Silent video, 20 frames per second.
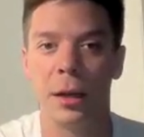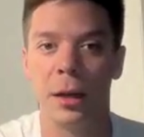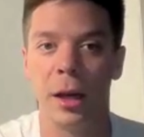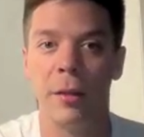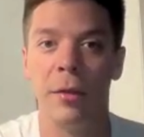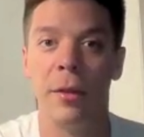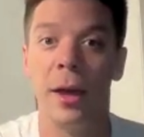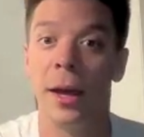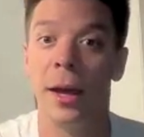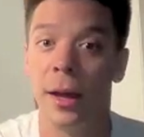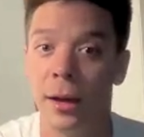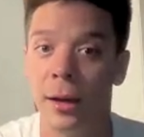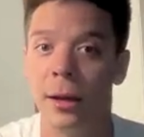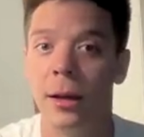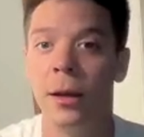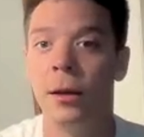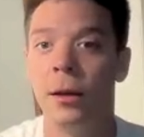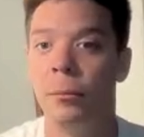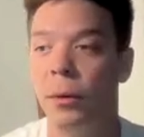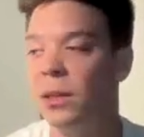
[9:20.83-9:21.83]
And
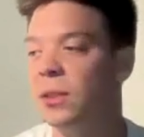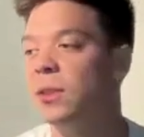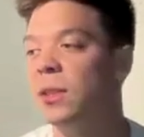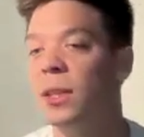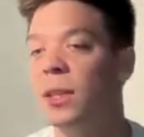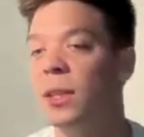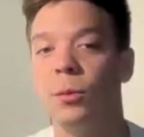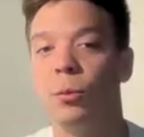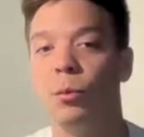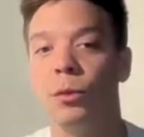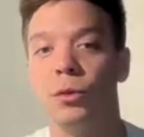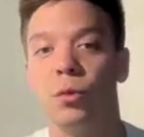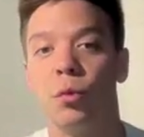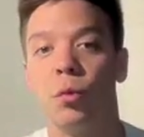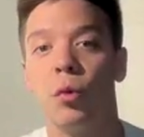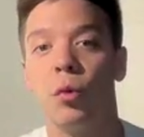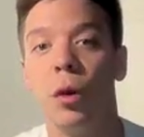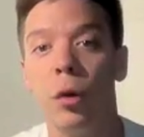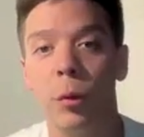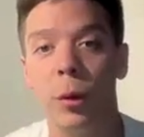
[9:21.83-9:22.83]
then my season was
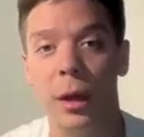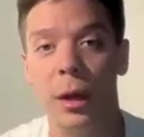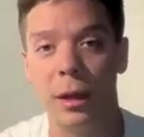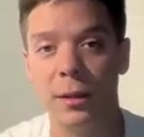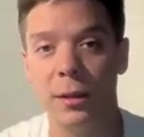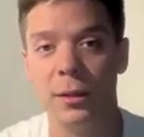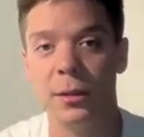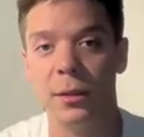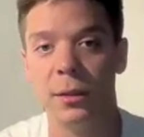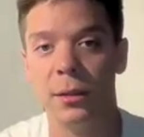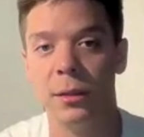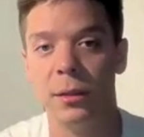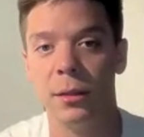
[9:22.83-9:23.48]
ruined,